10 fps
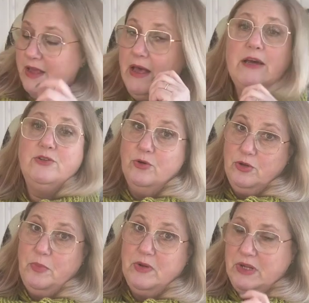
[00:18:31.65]
I talked
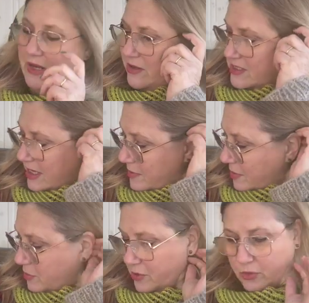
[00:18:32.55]
about him last
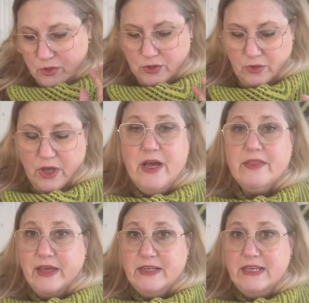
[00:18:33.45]
time also,
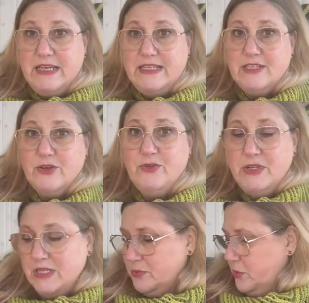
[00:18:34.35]
that he is so
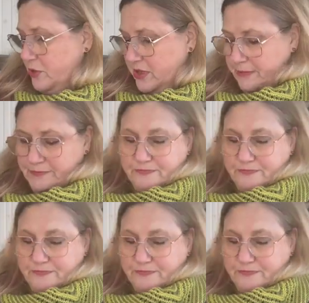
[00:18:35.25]
knitworthy.